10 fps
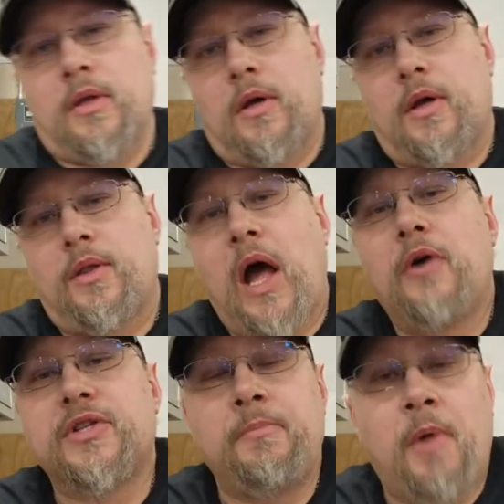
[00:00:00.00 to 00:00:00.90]
the
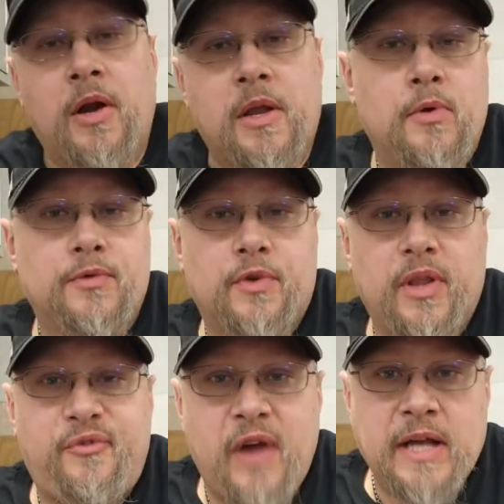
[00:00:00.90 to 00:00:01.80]
housing market moves
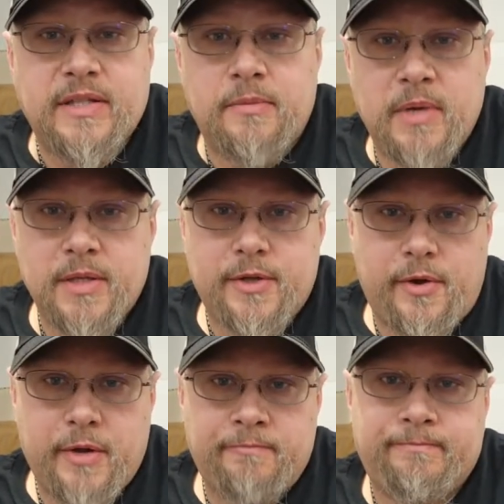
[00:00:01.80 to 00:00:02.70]
really fast in
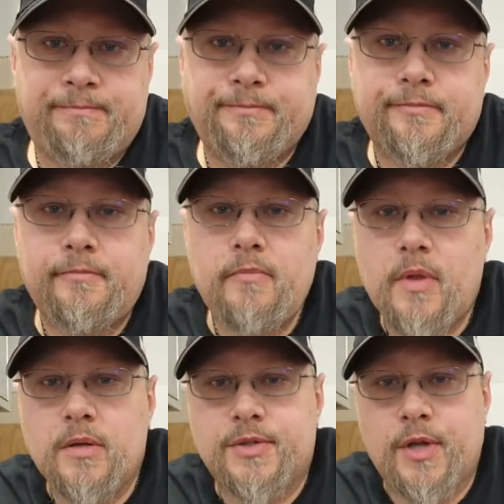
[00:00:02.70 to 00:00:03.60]
Minnesota.
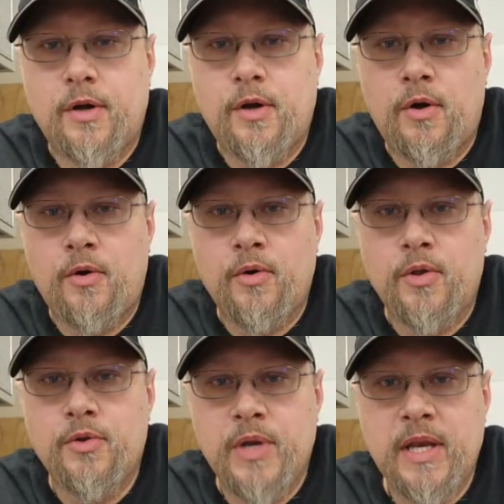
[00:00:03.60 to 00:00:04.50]
So
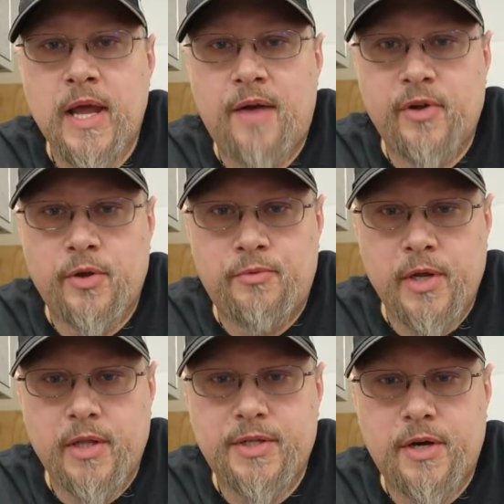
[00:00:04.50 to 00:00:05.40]
you need to have a good
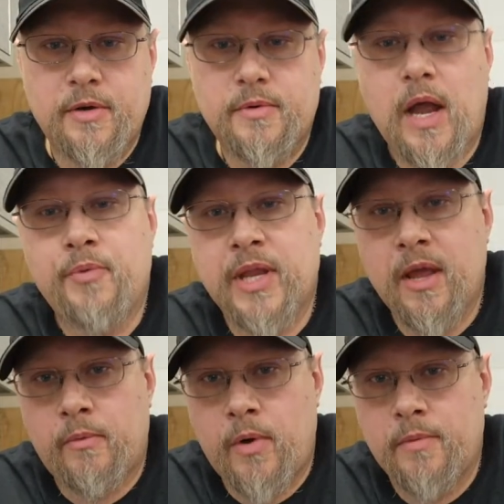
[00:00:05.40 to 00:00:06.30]
realtor. I would
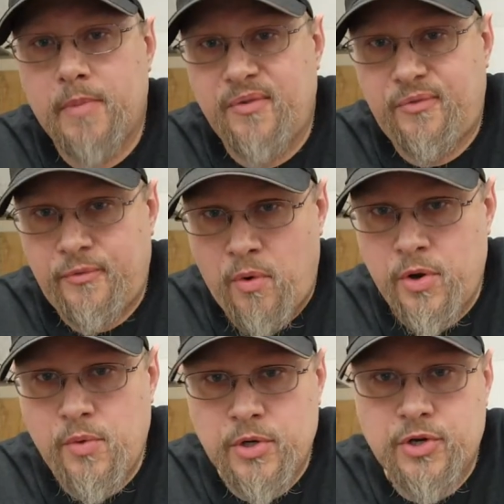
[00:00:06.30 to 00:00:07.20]
get one before
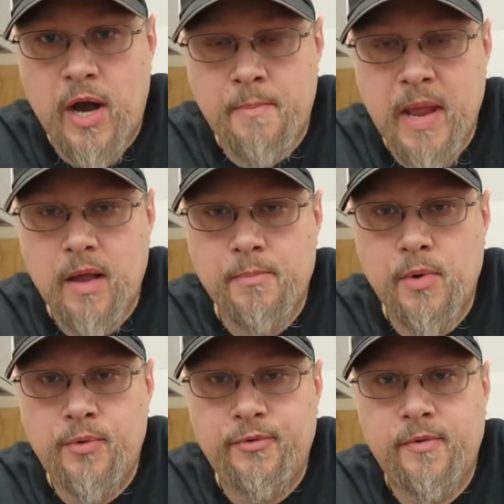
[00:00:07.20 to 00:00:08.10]
you would try to make a
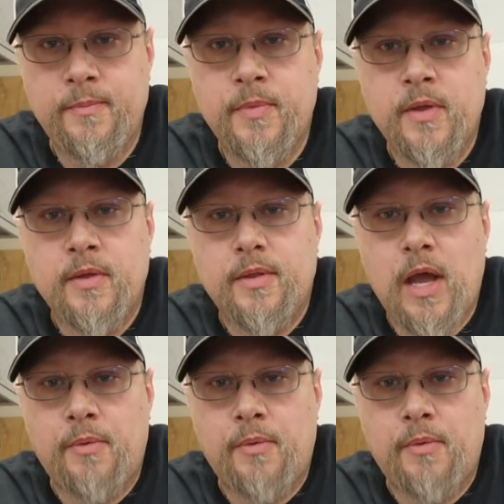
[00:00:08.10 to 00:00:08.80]
move. That way